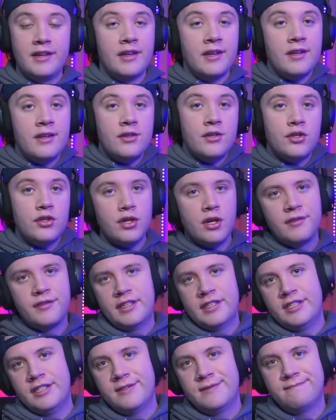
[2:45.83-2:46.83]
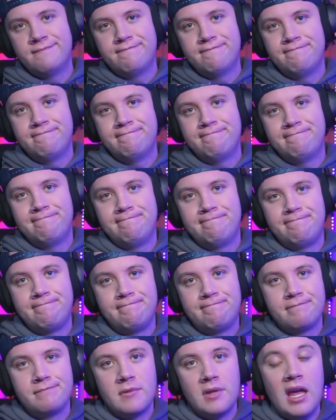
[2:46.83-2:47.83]
service.
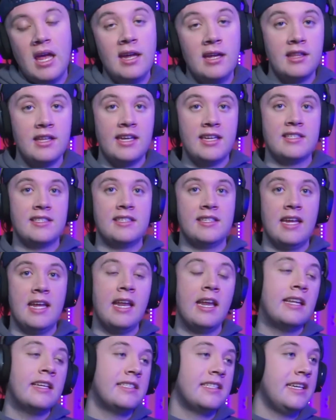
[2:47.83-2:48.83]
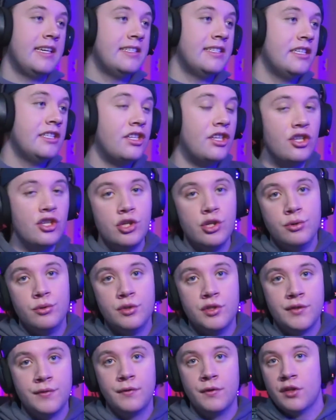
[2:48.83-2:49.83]
At least it is easy to use
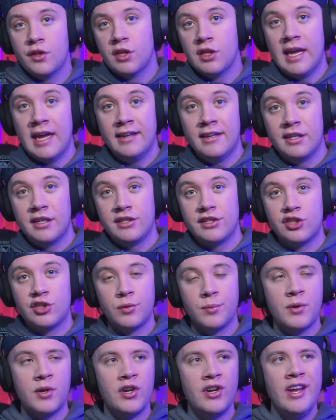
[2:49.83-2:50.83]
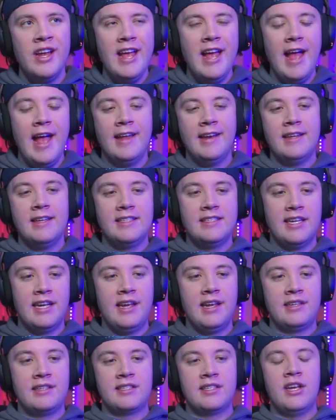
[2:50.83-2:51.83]
for the end consumer, and it
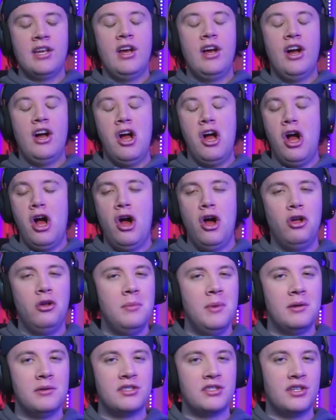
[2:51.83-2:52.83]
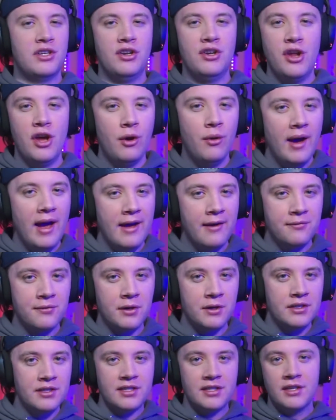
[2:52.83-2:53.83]
takes almost no
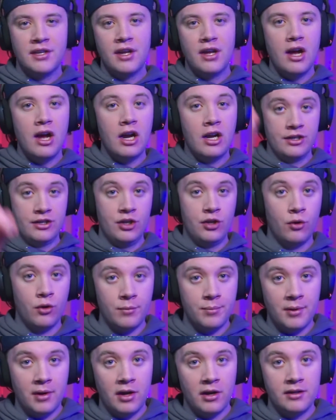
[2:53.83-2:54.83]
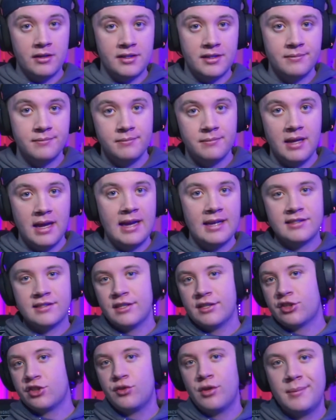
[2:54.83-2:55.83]
effort on your part as the
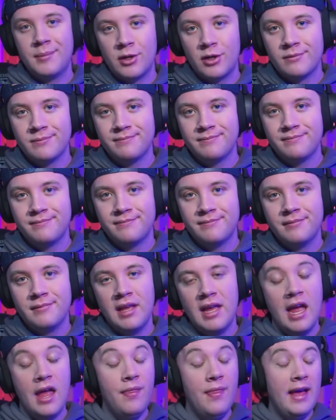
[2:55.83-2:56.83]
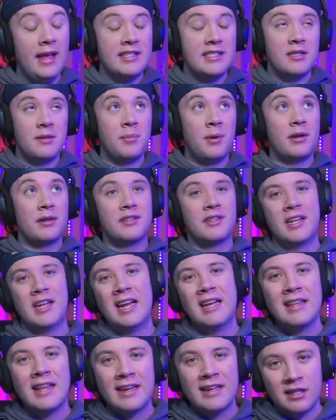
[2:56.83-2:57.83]
streamer. And that's the part that I
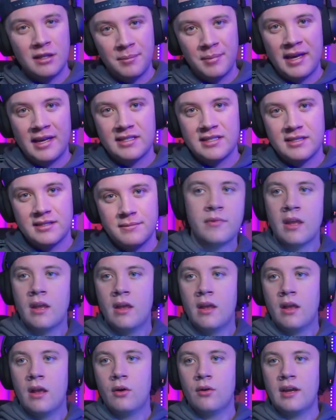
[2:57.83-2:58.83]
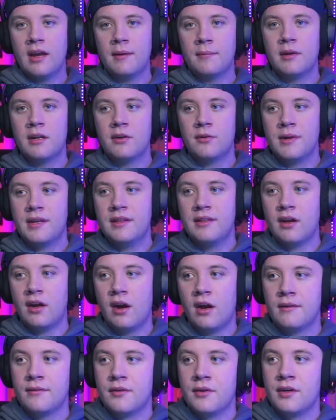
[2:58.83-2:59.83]
like the best. Okay, I'm gonna read the
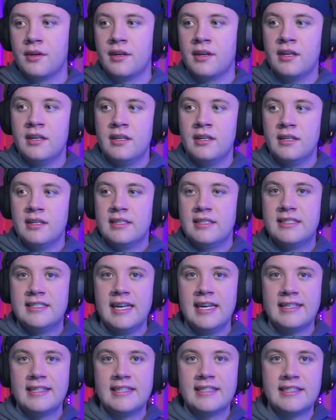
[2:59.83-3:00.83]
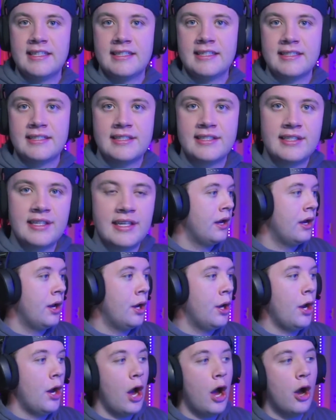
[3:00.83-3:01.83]
Harvard sentences.
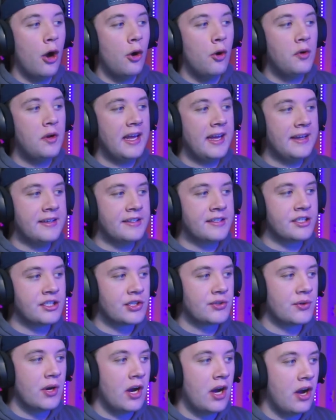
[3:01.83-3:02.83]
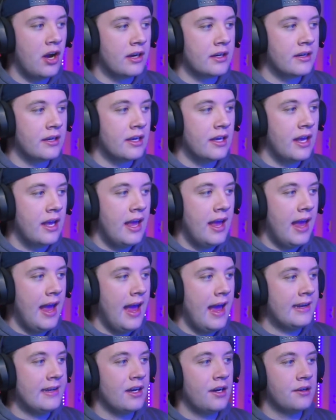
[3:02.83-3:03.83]
Oak is strong
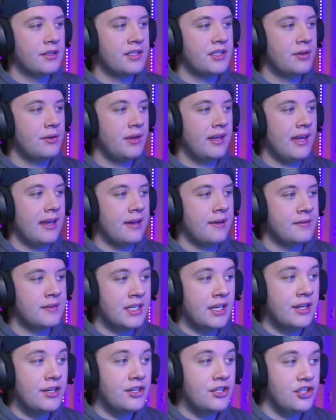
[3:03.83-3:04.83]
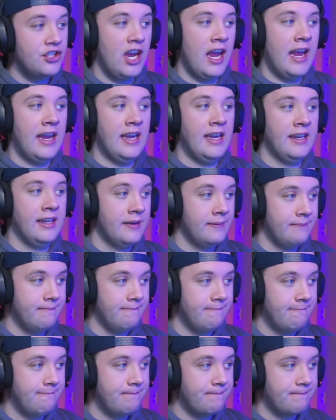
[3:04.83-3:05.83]
and also gives shade.
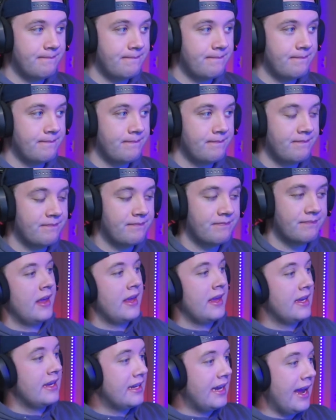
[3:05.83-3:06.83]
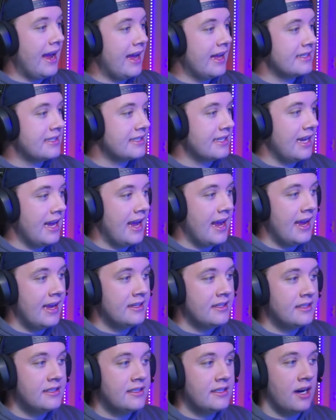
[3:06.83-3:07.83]
Cats
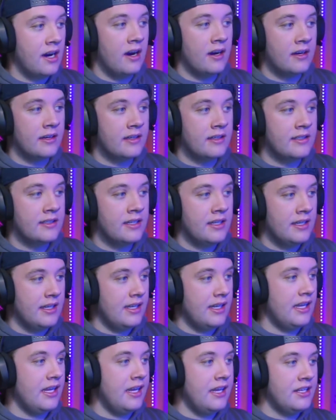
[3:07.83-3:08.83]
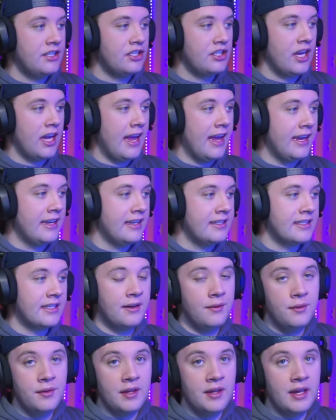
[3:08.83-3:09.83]
and dogs each hate
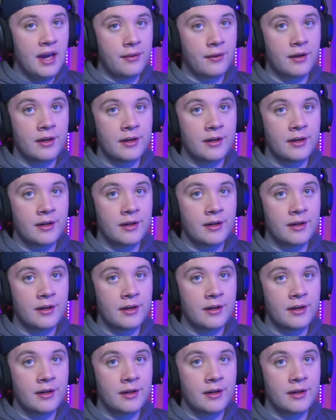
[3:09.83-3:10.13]
the other.